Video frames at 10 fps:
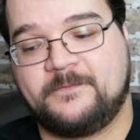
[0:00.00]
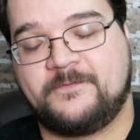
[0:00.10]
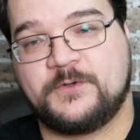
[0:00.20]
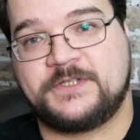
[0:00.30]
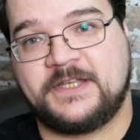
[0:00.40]

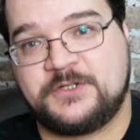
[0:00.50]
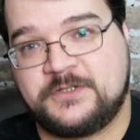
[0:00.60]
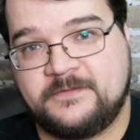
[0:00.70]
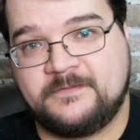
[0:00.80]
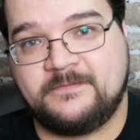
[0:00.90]
first
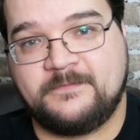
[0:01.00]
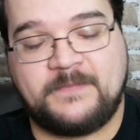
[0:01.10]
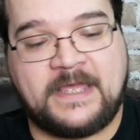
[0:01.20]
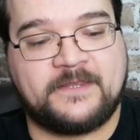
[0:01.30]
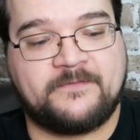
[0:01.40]
edition
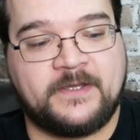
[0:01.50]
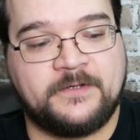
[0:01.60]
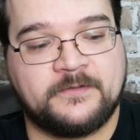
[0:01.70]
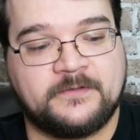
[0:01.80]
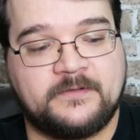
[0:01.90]

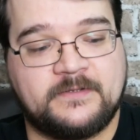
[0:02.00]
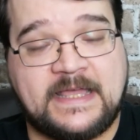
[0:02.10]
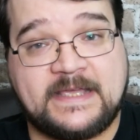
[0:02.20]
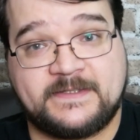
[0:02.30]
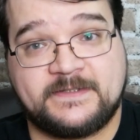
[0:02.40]
Pathfinder
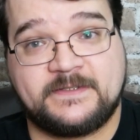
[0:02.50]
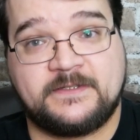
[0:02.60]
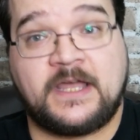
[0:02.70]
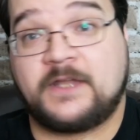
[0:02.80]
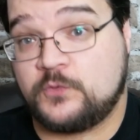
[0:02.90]
classes,
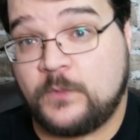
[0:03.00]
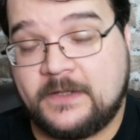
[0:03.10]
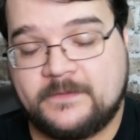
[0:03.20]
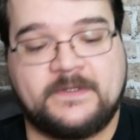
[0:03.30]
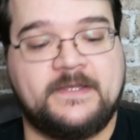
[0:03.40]
not
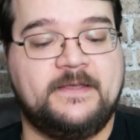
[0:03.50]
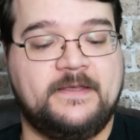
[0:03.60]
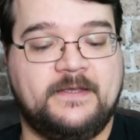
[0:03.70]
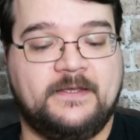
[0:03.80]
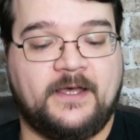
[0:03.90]
12,
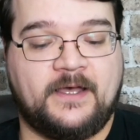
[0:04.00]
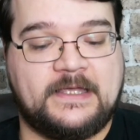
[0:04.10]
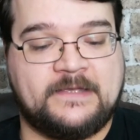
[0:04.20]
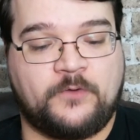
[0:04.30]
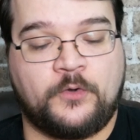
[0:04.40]

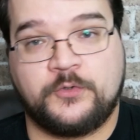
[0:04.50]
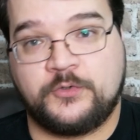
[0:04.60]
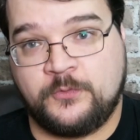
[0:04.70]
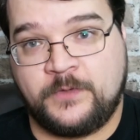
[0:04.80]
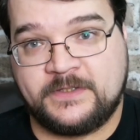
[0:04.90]
if all you're
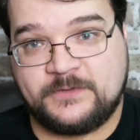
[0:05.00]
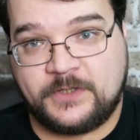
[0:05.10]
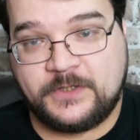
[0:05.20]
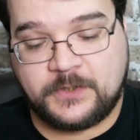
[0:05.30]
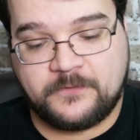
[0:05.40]
doing is
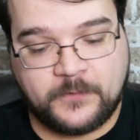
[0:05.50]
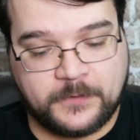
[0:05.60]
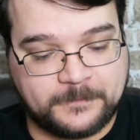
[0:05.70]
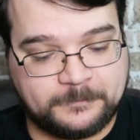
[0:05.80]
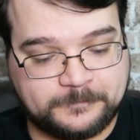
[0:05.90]
looking to
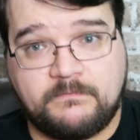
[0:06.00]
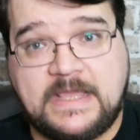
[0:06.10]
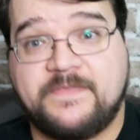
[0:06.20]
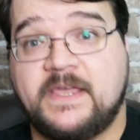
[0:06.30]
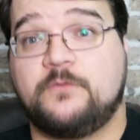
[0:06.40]
convert.
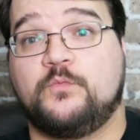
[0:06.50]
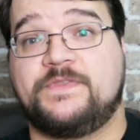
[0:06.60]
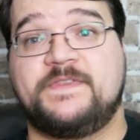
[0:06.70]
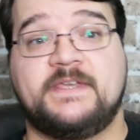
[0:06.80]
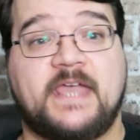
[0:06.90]
Then
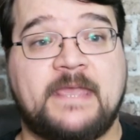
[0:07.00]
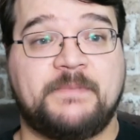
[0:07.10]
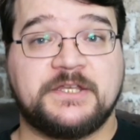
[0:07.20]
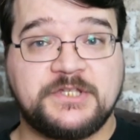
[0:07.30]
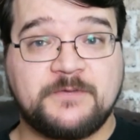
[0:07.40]
with the
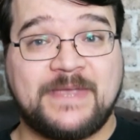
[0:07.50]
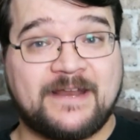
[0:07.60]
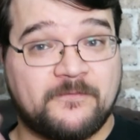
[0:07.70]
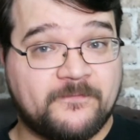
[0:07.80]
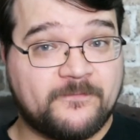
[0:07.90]
APG, we
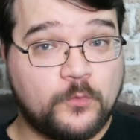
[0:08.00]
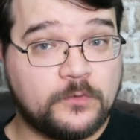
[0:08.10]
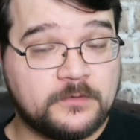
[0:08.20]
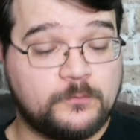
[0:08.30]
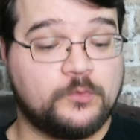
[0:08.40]
added
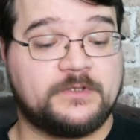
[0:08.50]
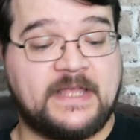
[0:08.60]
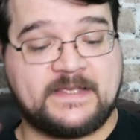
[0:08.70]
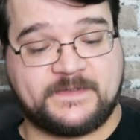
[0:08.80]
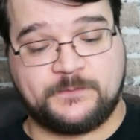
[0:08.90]
4 more
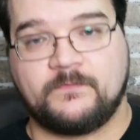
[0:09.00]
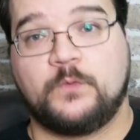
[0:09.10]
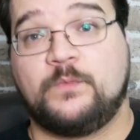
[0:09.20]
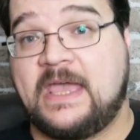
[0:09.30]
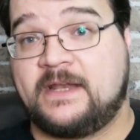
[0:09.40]
classes.
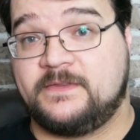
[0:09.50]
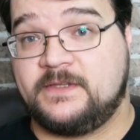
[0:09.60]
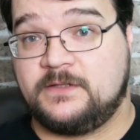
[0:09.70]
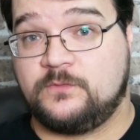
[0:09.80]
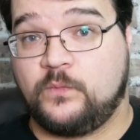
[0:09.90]
We added
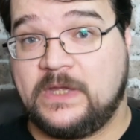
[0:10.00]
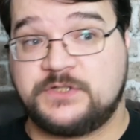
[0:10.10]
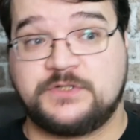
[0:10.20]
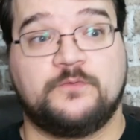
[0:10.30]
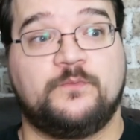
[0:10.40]
the
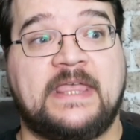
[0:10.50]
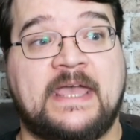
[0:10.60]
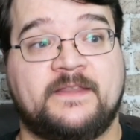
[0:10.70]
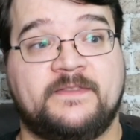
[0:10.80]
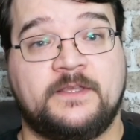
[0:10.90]
Witch, we
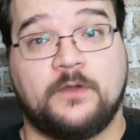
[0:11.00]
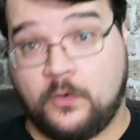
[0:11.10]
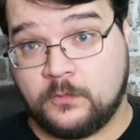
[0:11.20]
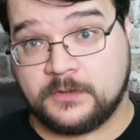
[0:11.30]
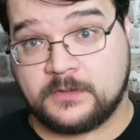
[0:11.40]
added the
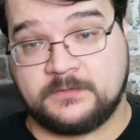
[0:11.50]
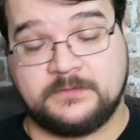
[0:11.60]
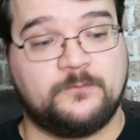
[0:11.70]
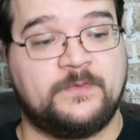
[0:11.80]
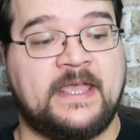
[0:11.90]

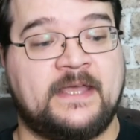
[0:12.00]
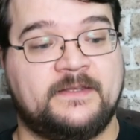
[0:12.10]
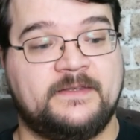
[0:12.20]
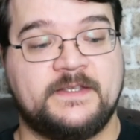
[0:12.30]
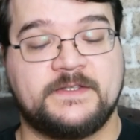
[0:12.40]
Oracle, we
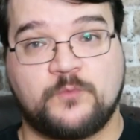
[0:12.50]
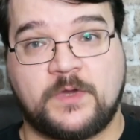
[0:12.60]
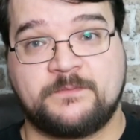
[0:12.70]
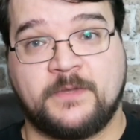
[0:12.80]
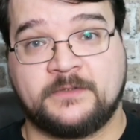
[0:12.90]
added the
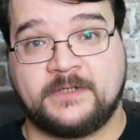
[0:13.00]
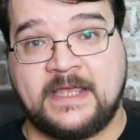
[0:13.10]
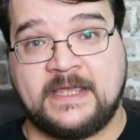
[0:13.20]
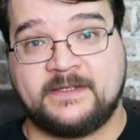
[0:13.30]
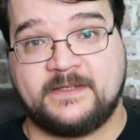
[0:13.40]
Swashbuckler,
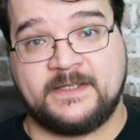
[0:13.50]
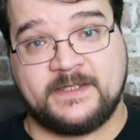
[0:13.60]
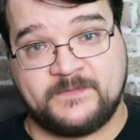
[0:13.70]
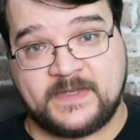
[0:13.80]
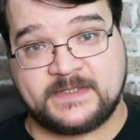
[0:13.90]
and the
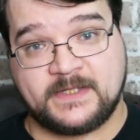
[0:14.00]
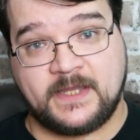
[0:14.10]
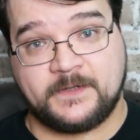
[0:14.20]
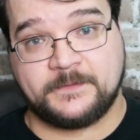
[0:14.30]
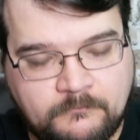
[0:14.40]

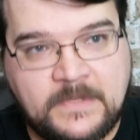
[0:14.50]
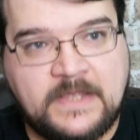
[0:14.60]
Investigator.